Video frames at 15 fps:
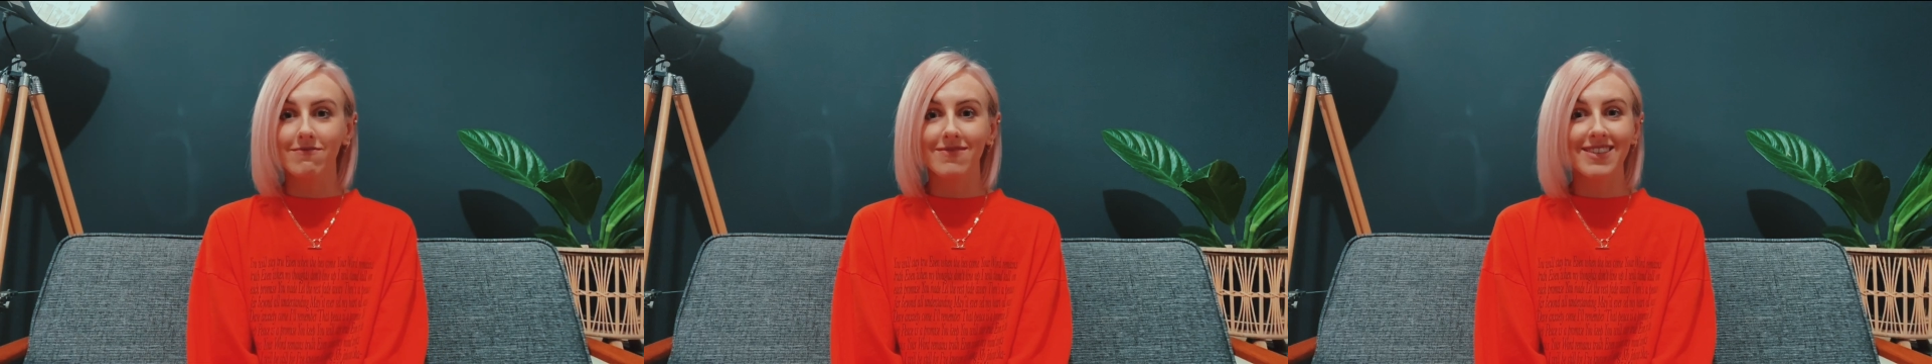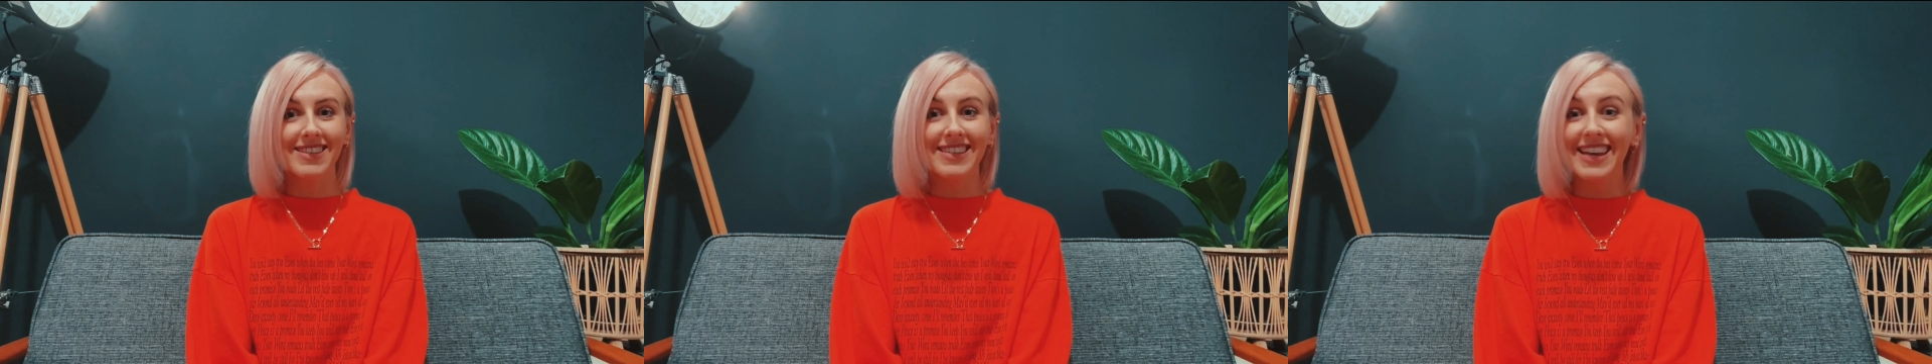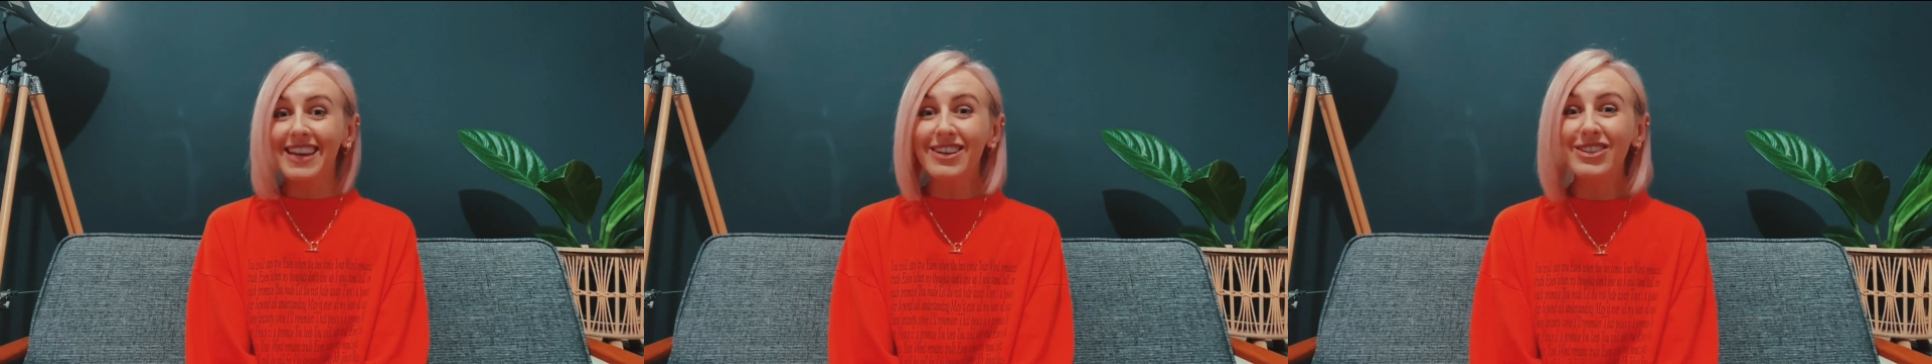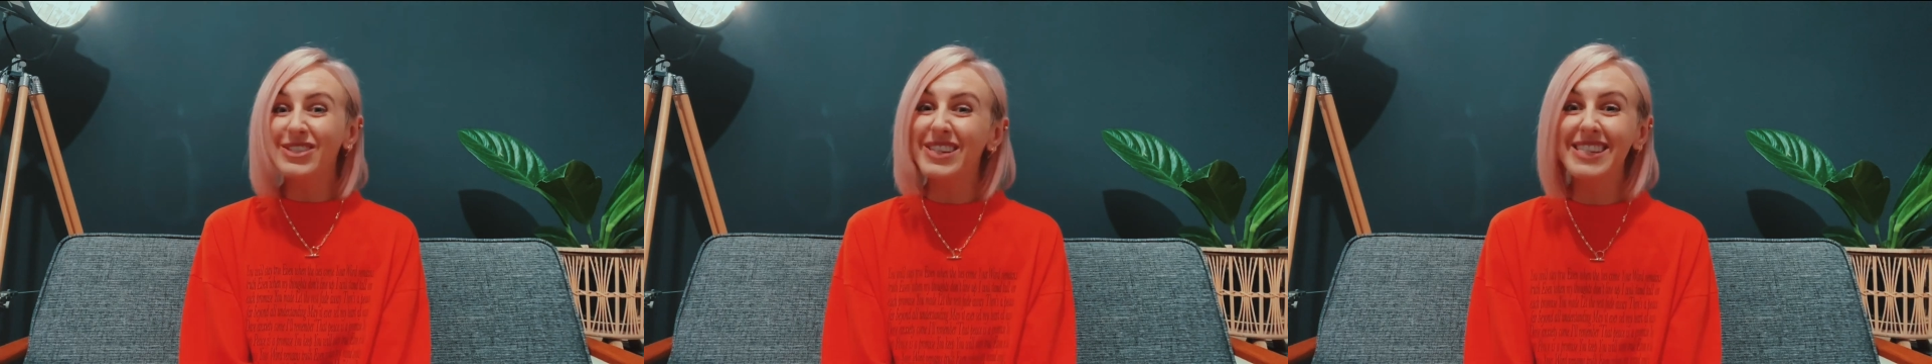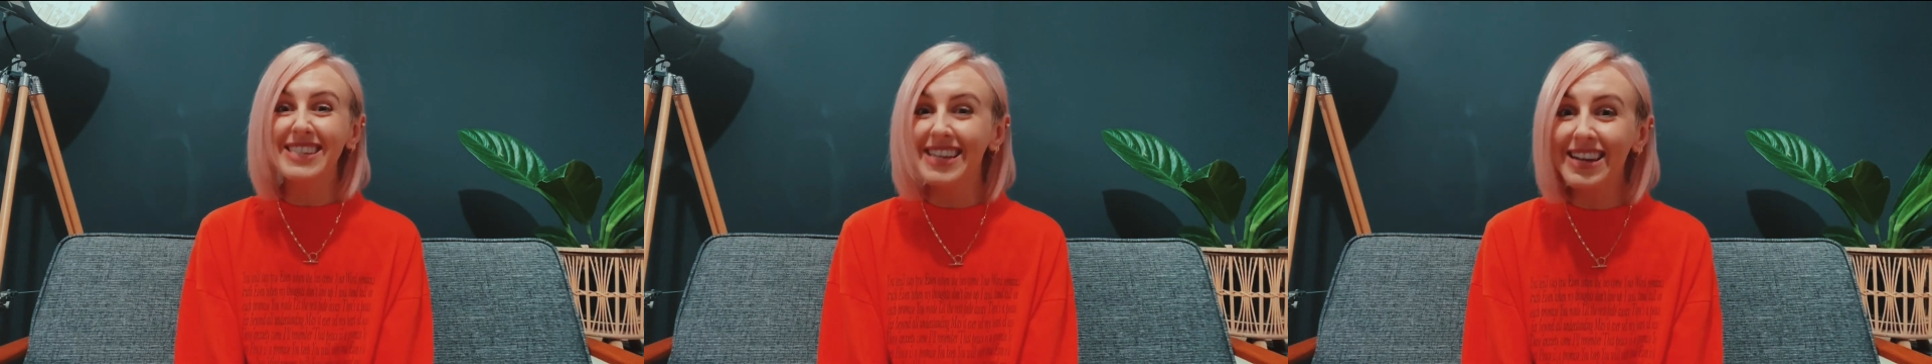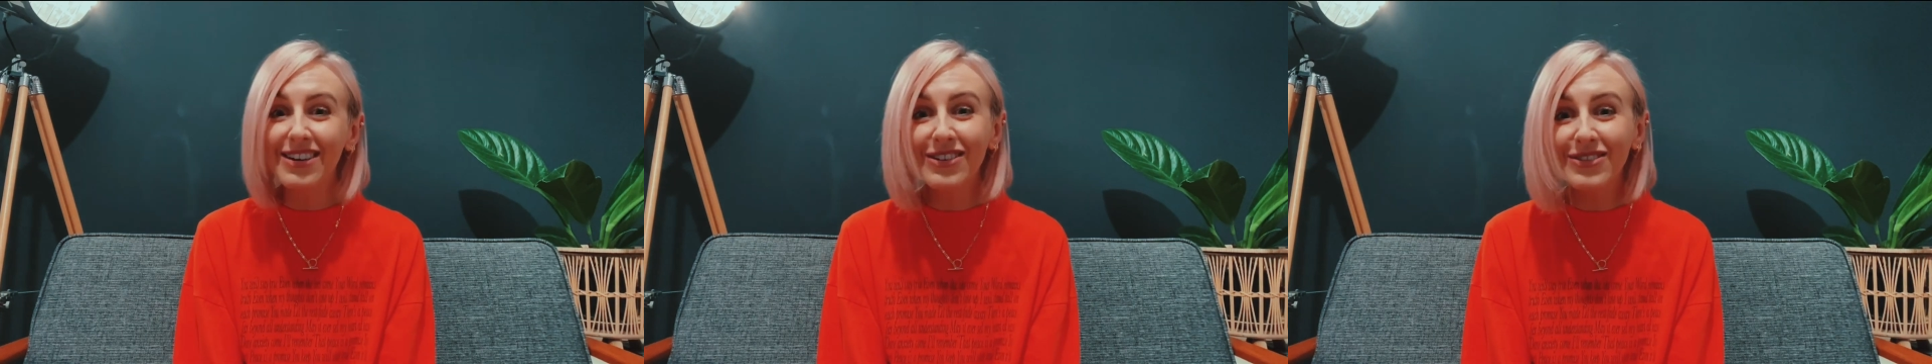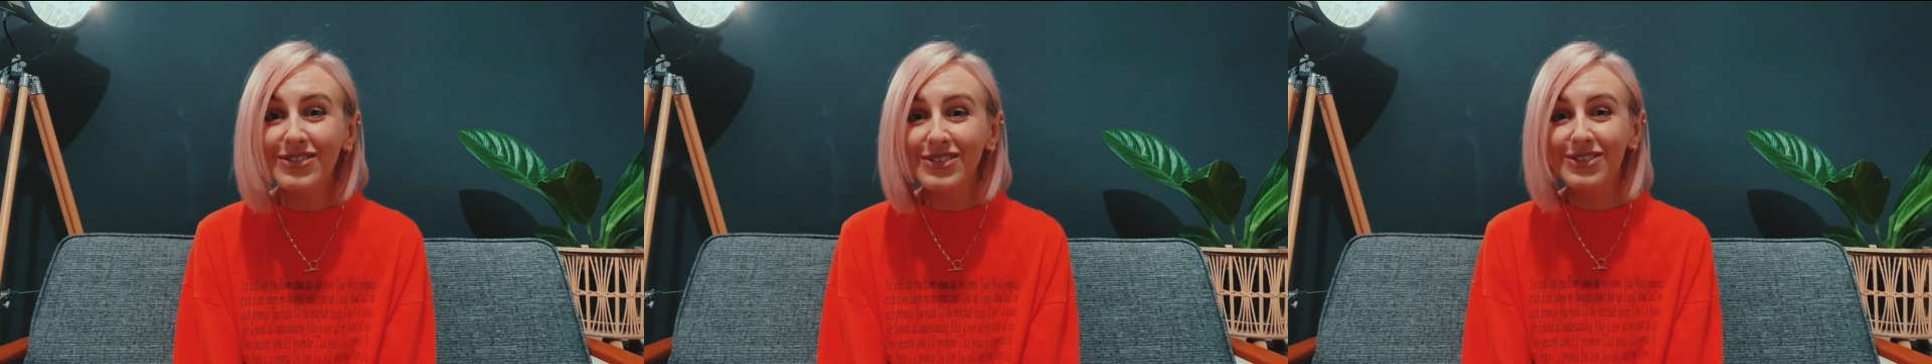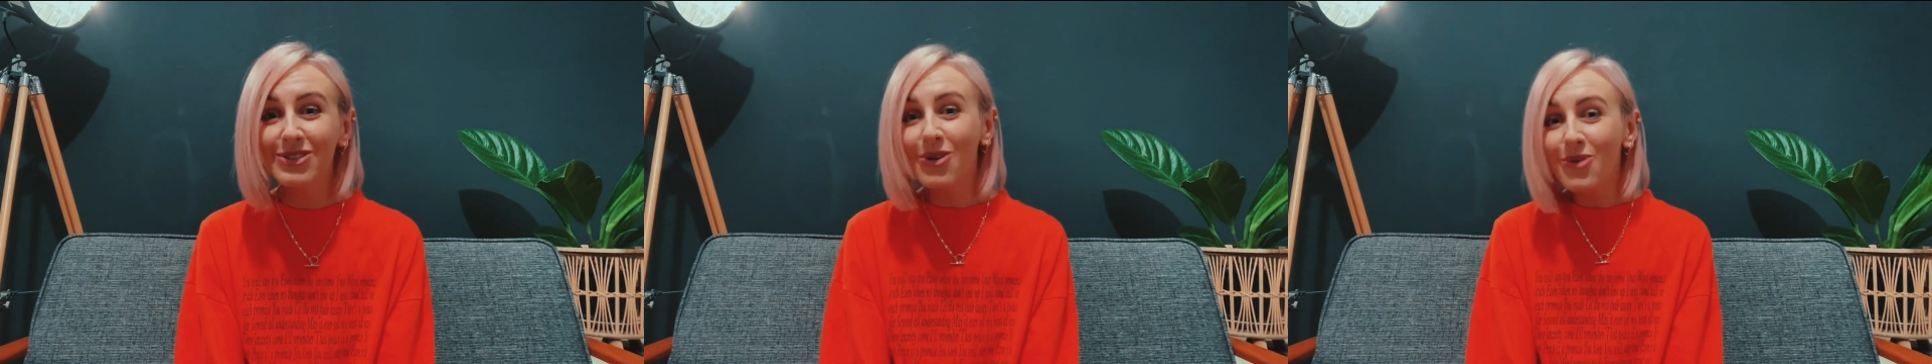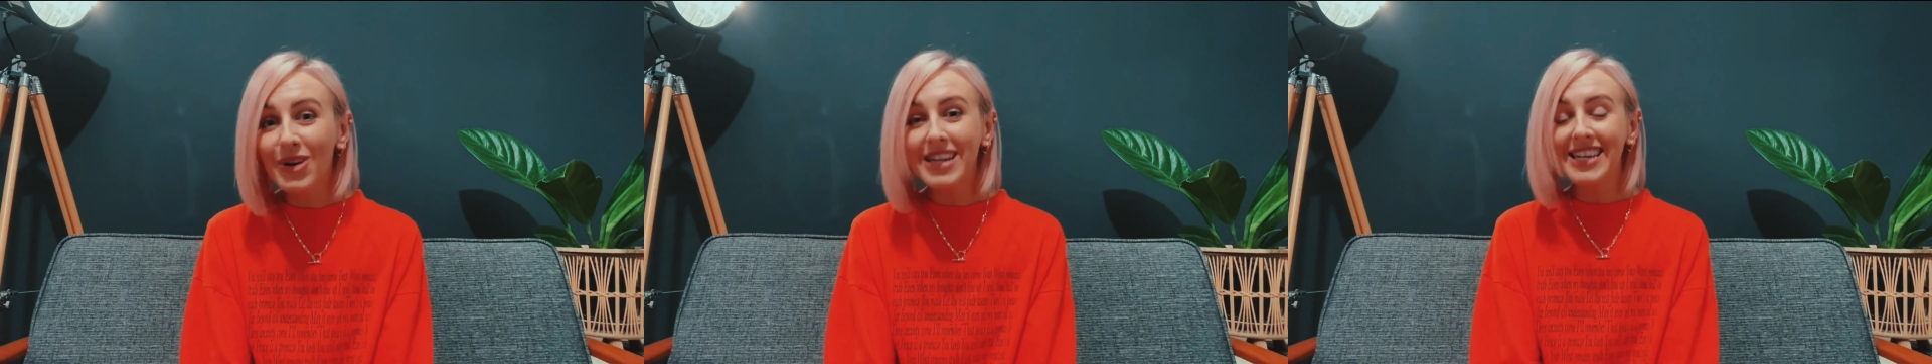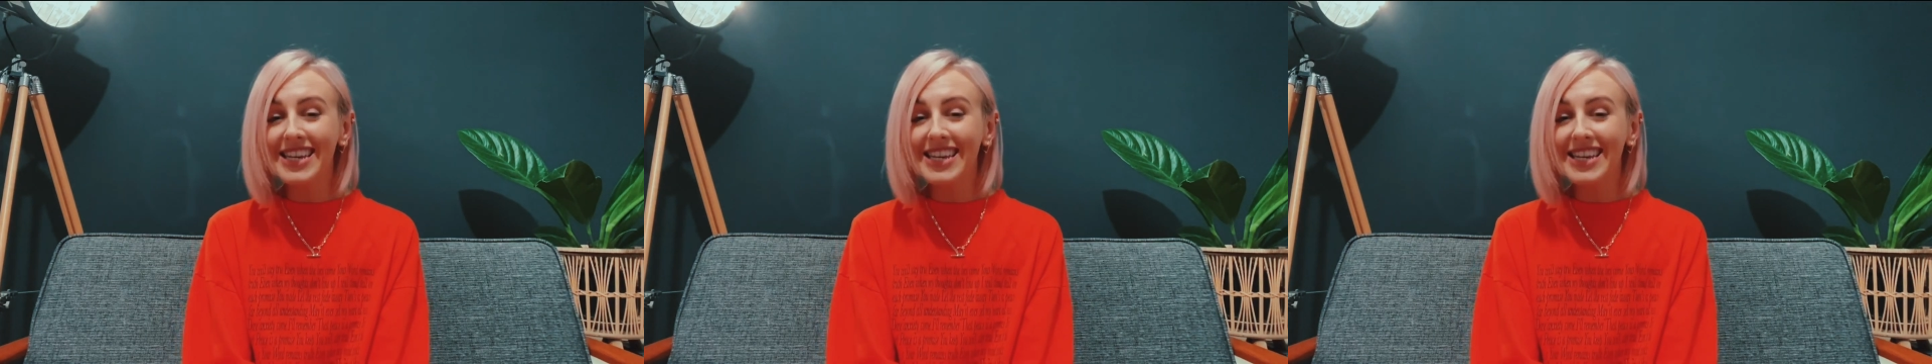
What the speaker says: years and years, sowing,